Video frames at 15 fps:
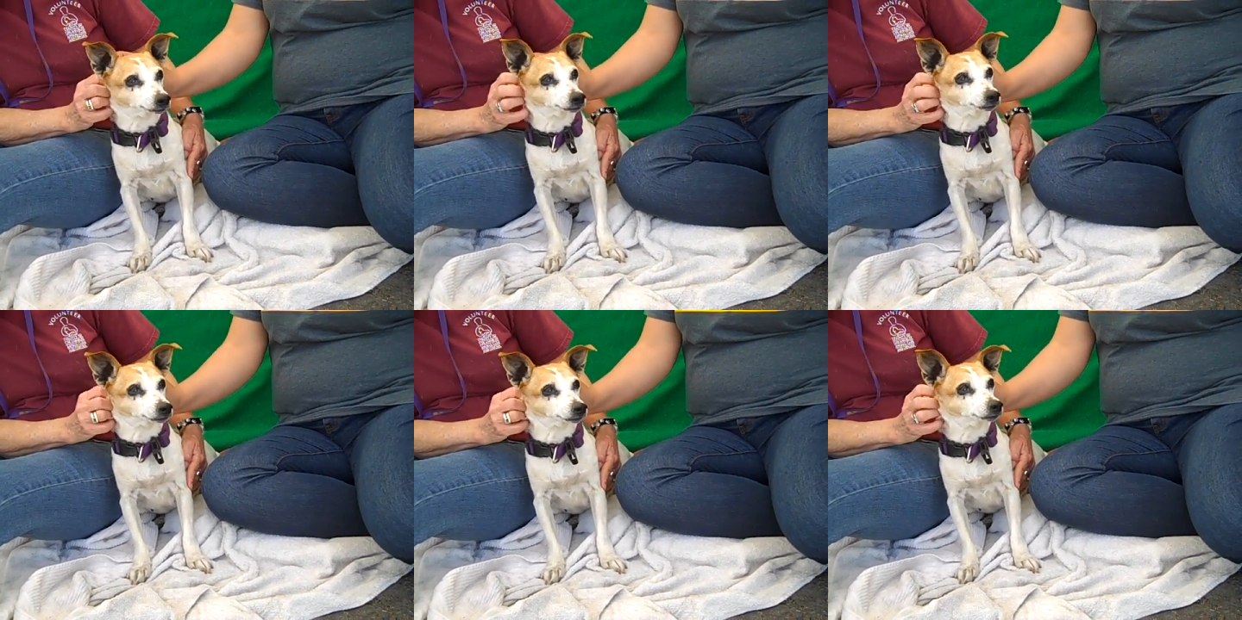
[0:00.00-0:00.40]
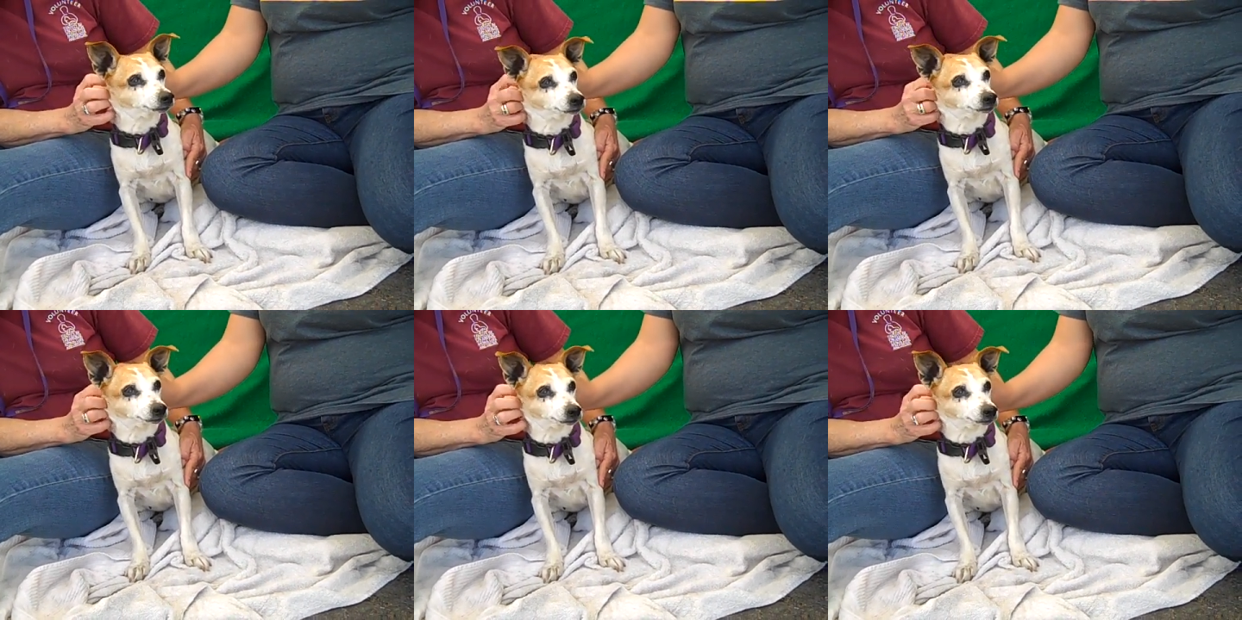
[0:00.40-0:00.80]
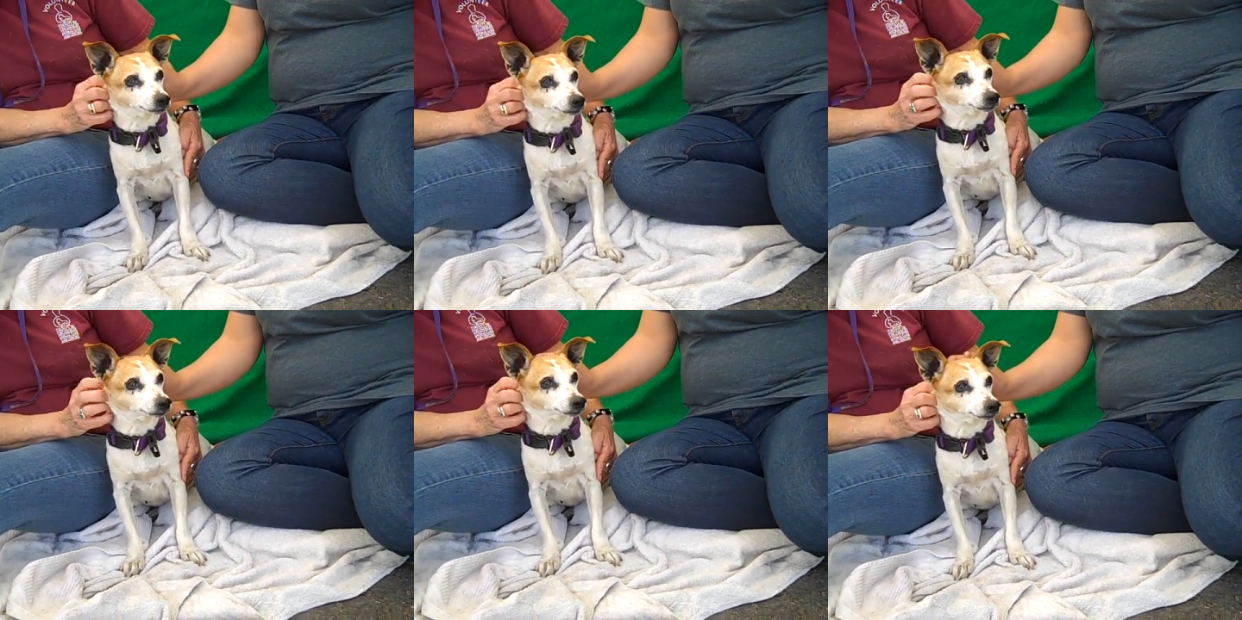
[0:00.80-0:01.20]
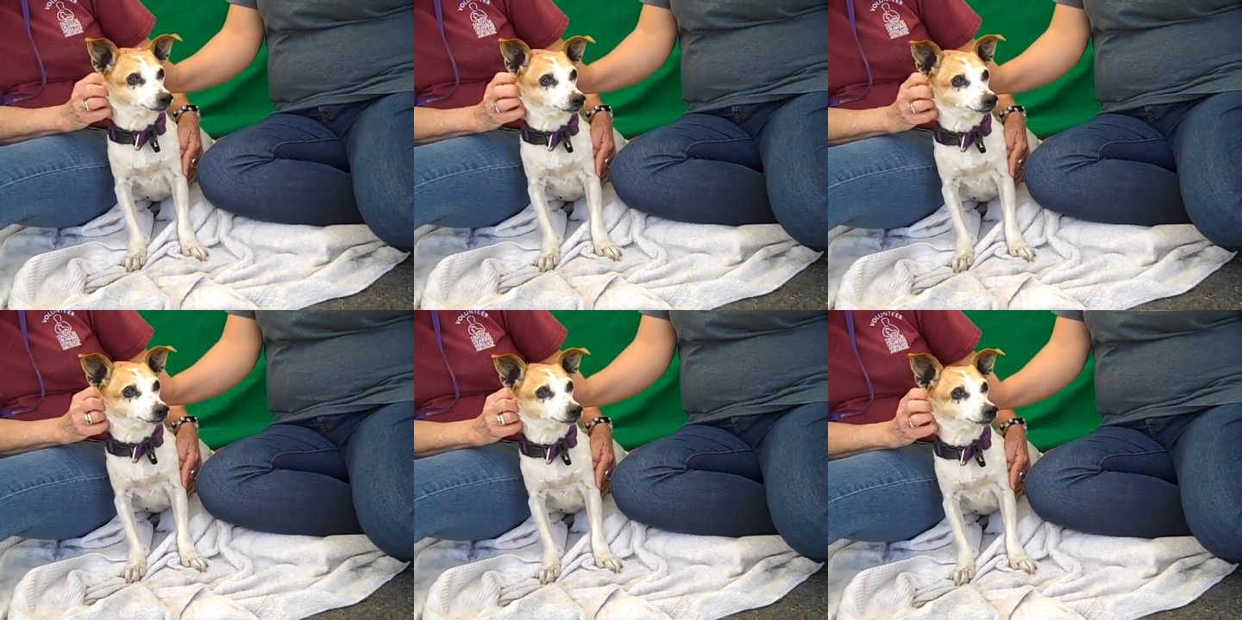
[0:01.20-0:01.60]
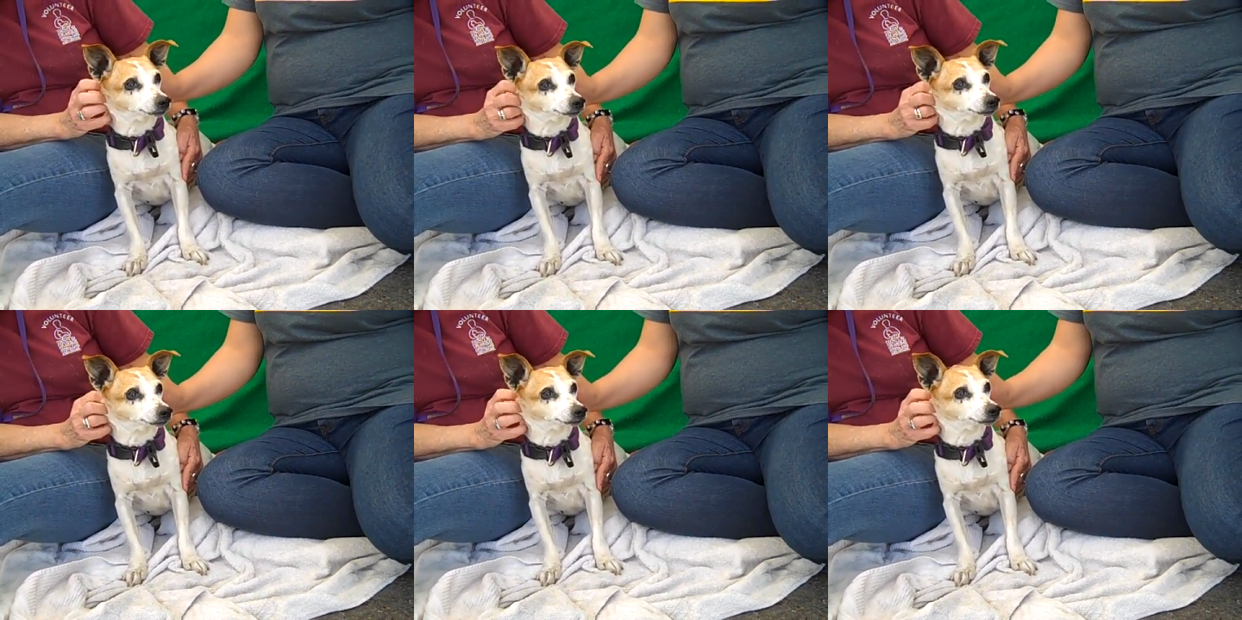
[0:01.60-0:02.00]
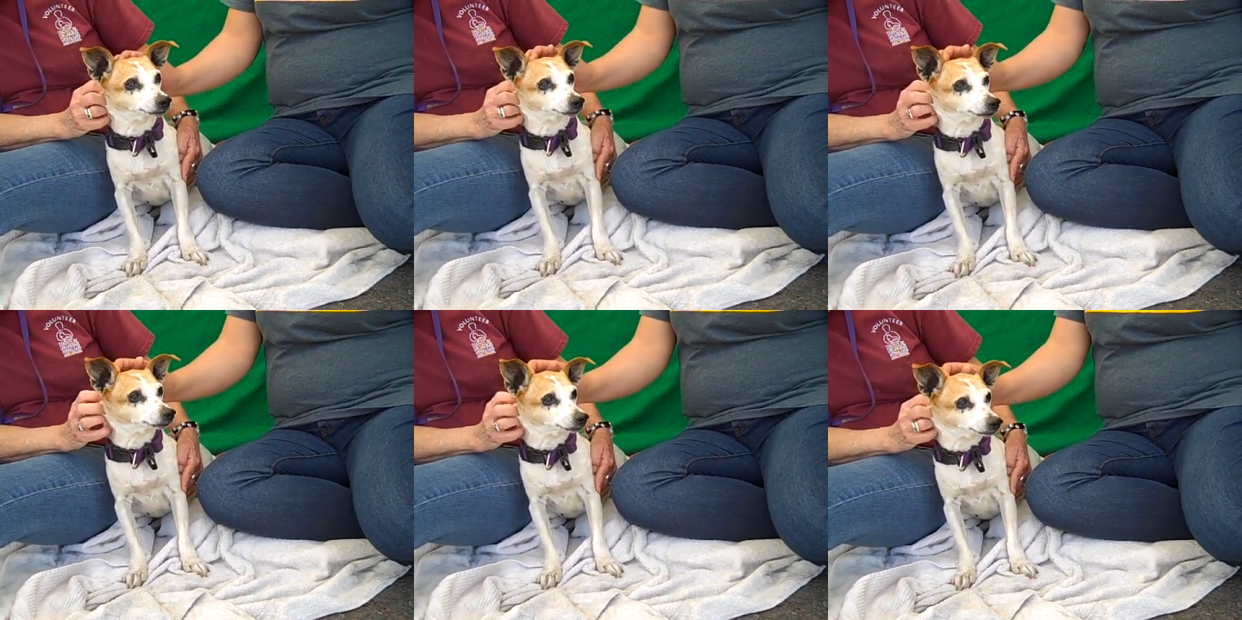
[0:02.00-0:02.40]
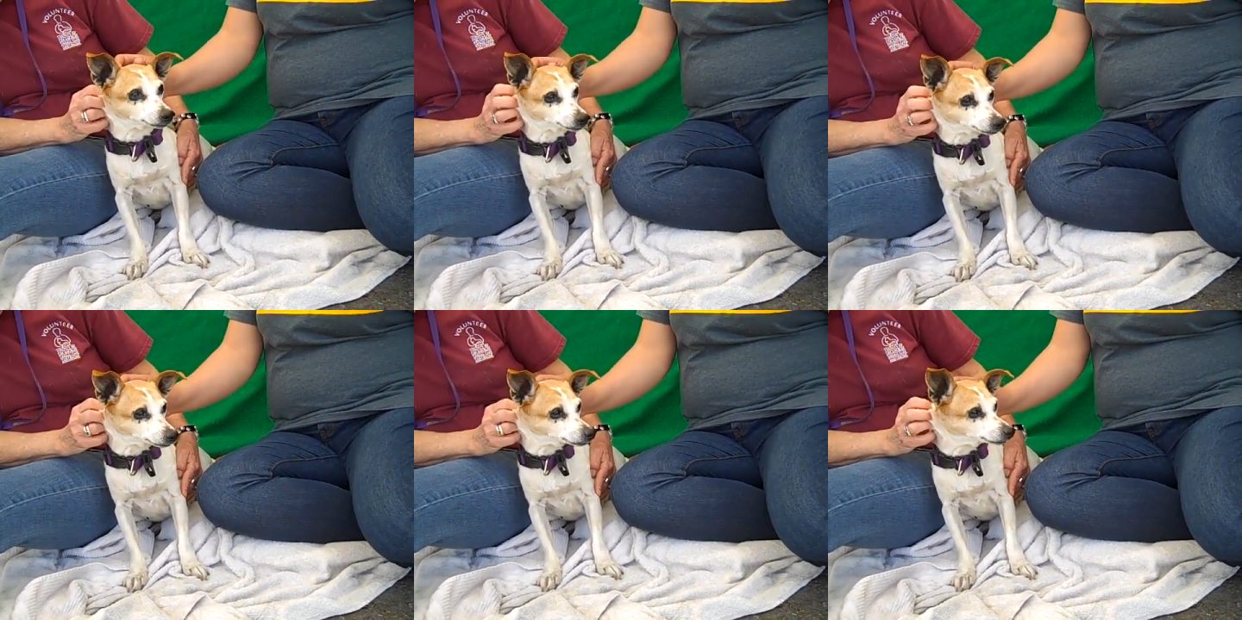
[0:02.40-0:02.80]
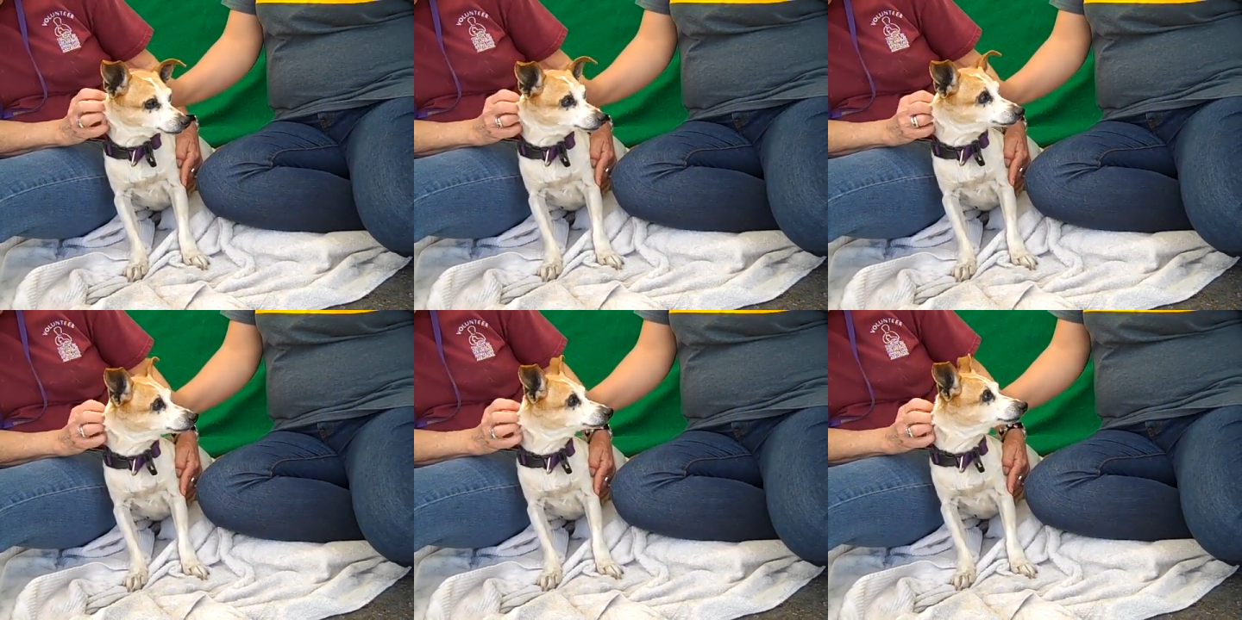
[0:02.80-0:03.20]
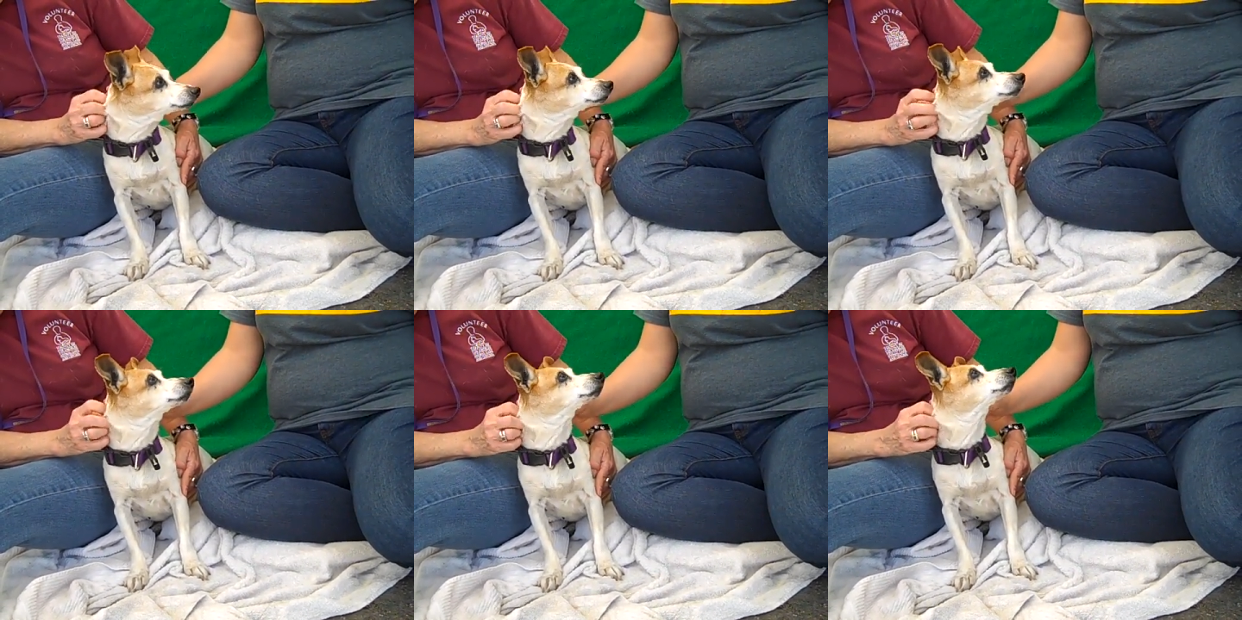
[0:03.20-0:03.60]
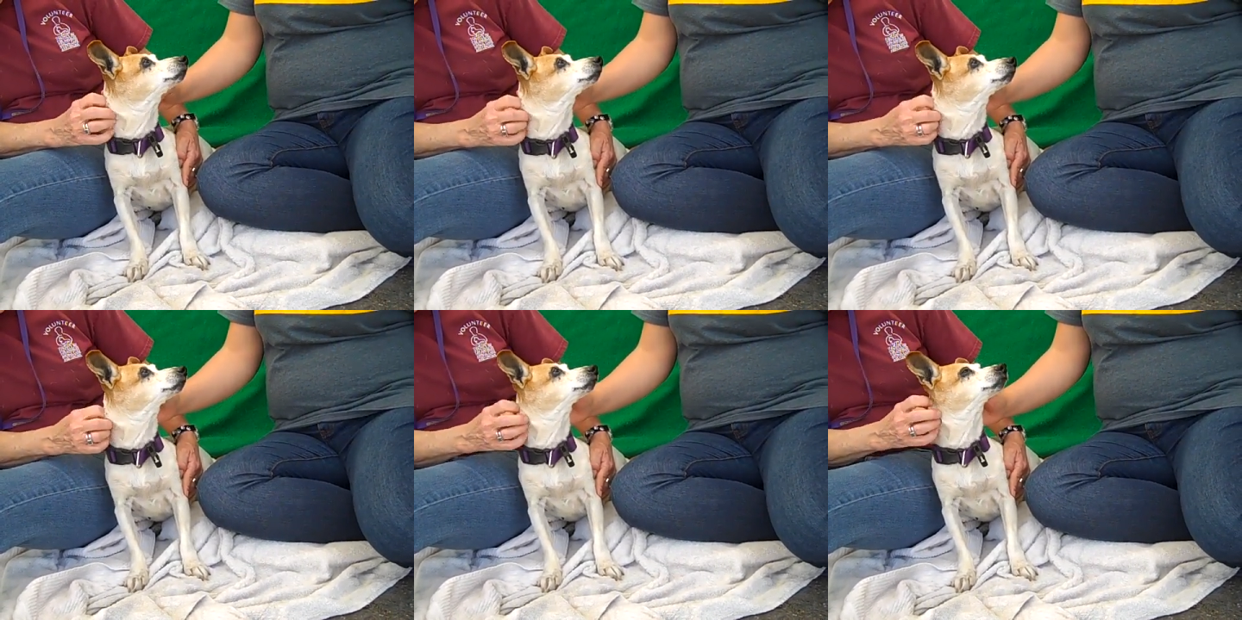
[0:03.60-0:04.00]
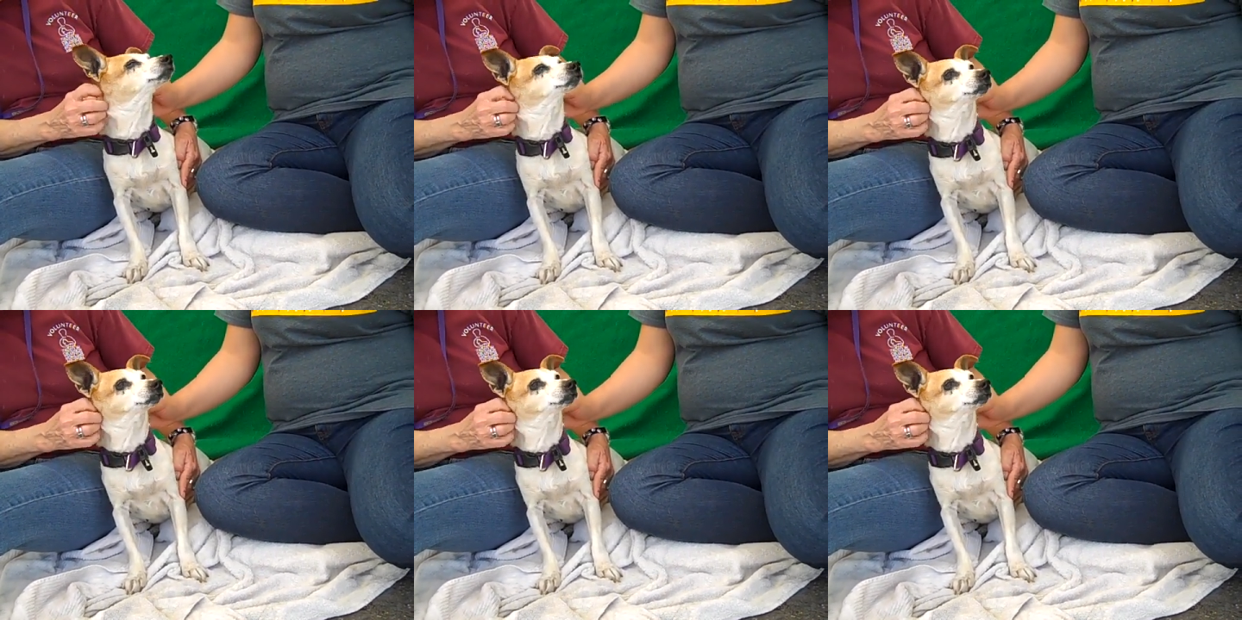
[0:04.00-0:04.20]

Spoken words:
No face is visible, so there are no lips to read.